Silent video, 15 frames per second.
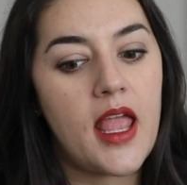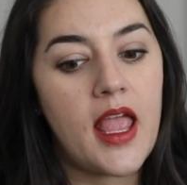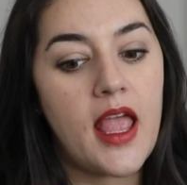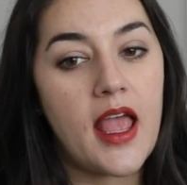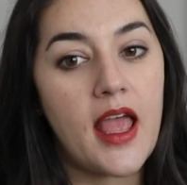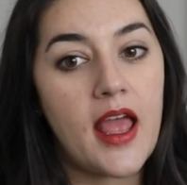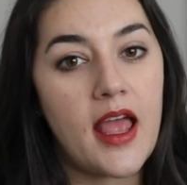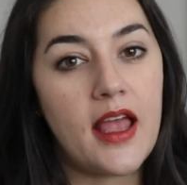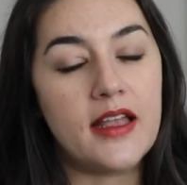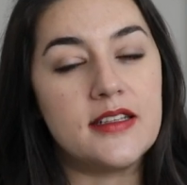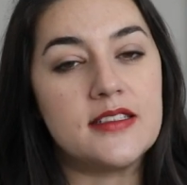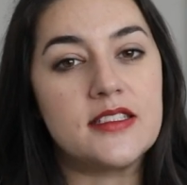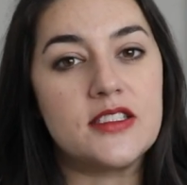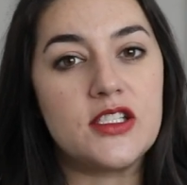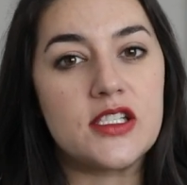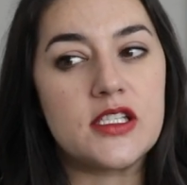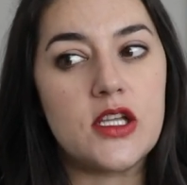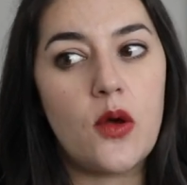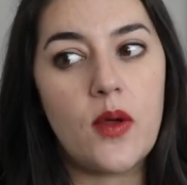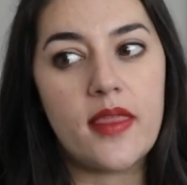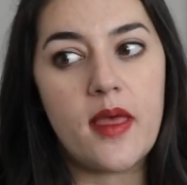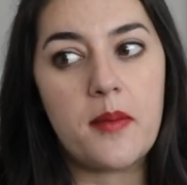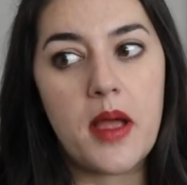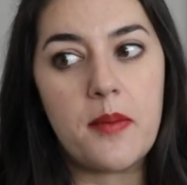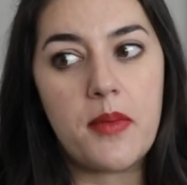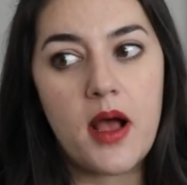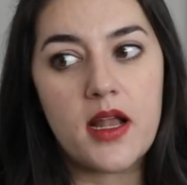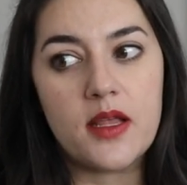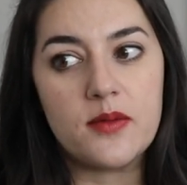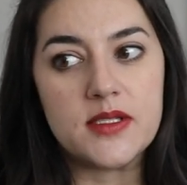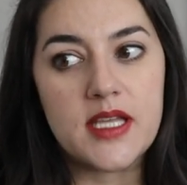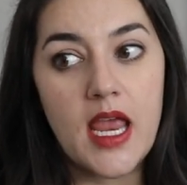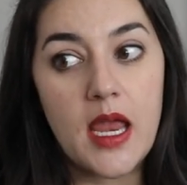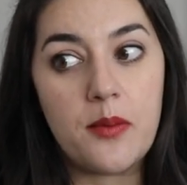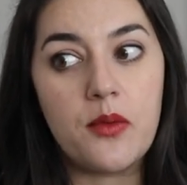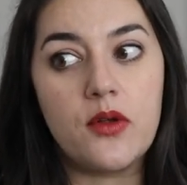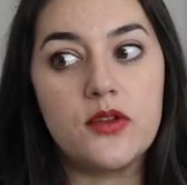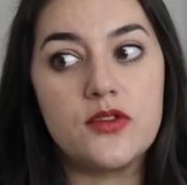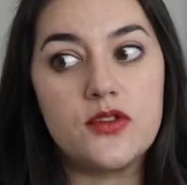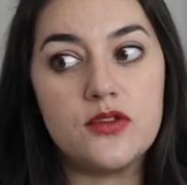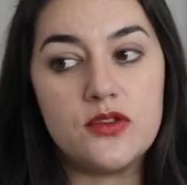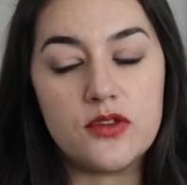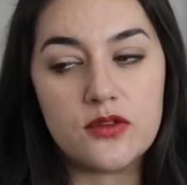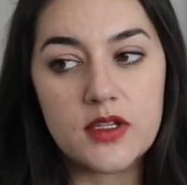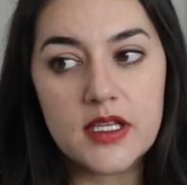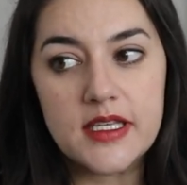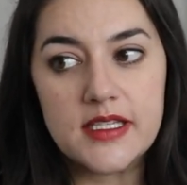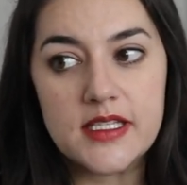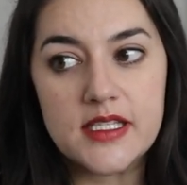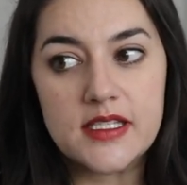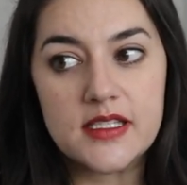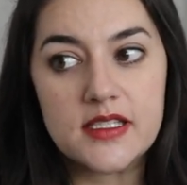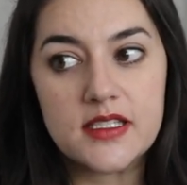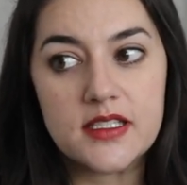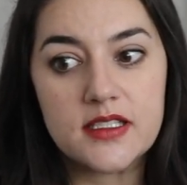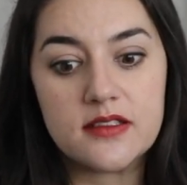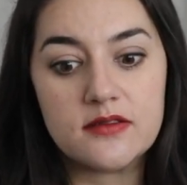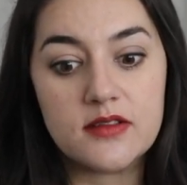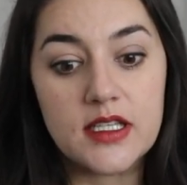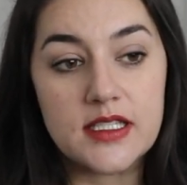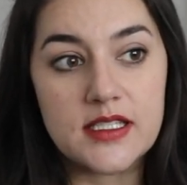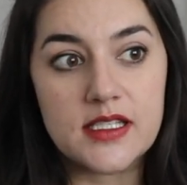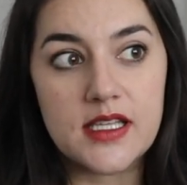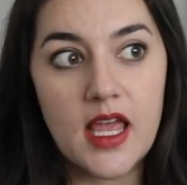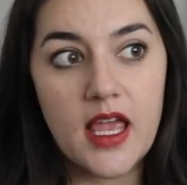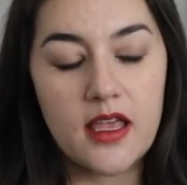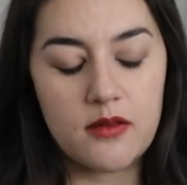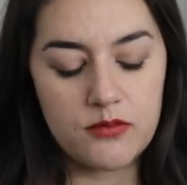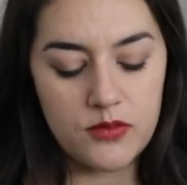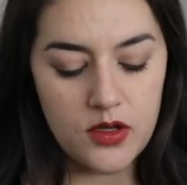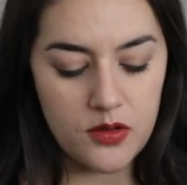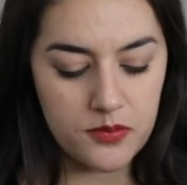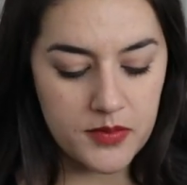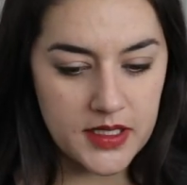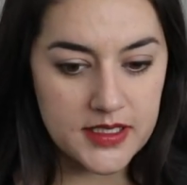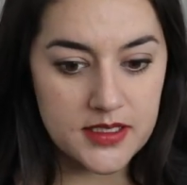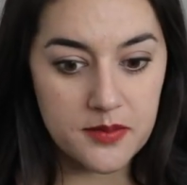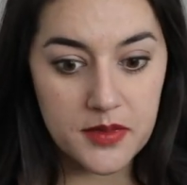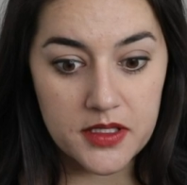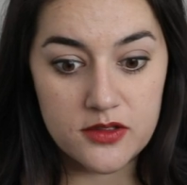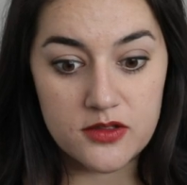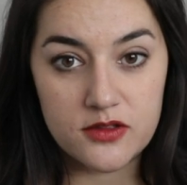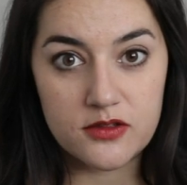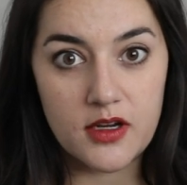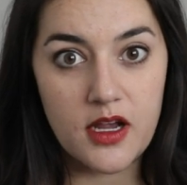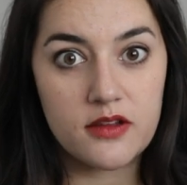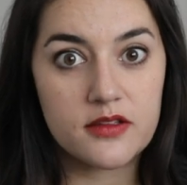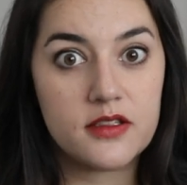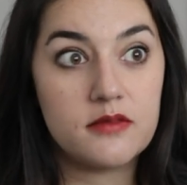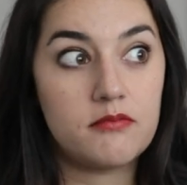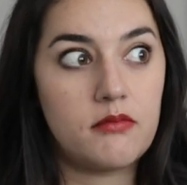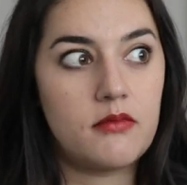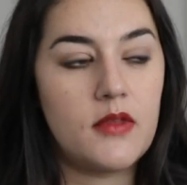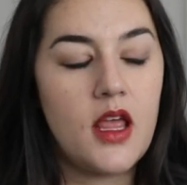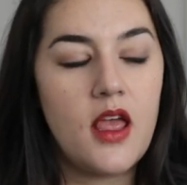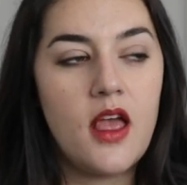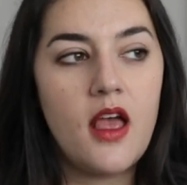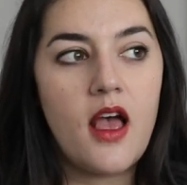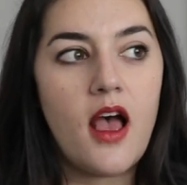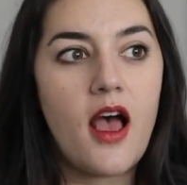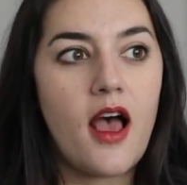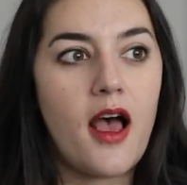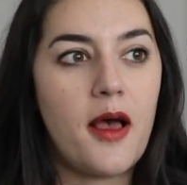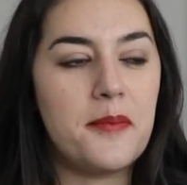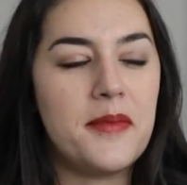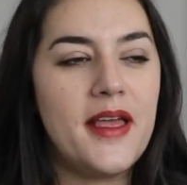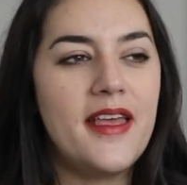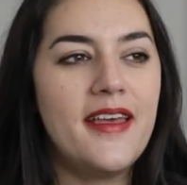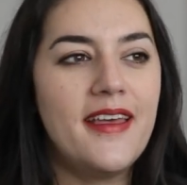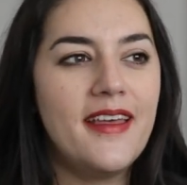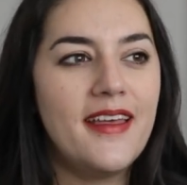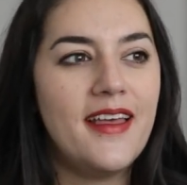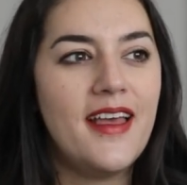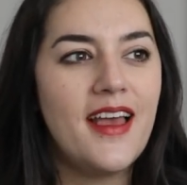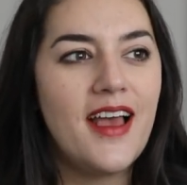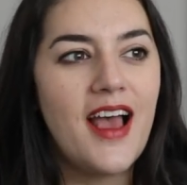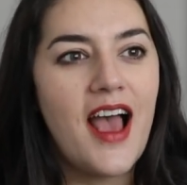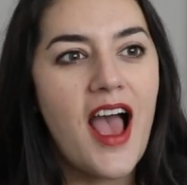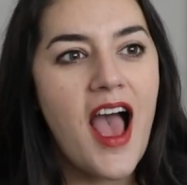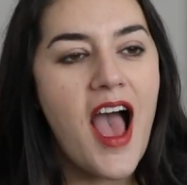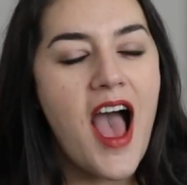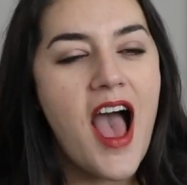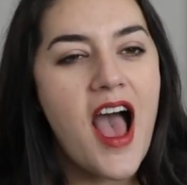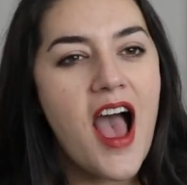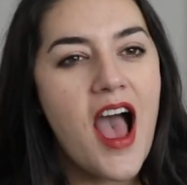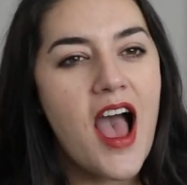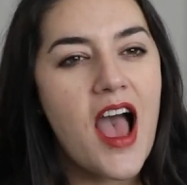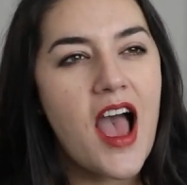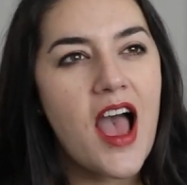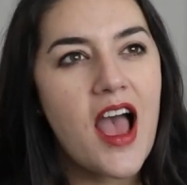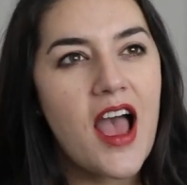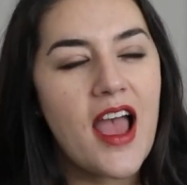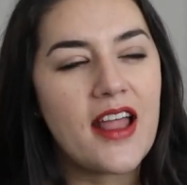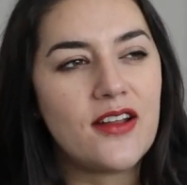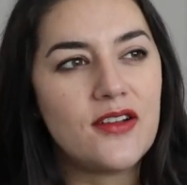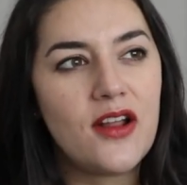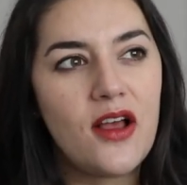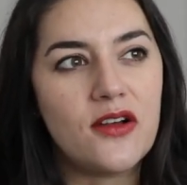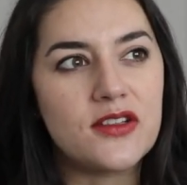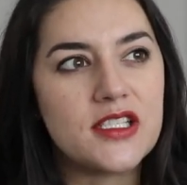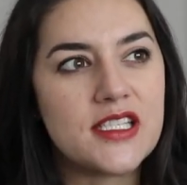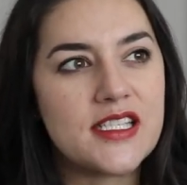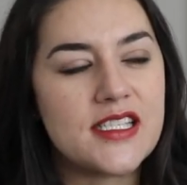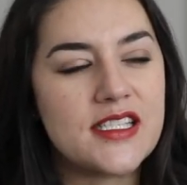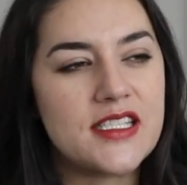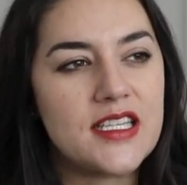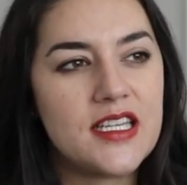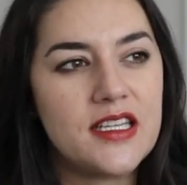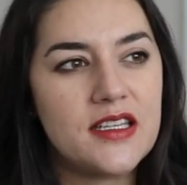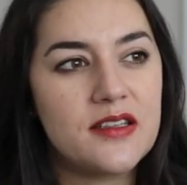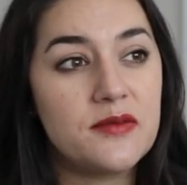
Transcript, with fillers: And just knowing that my body was able to do this is like, well, my stomach just growled. I don't know, just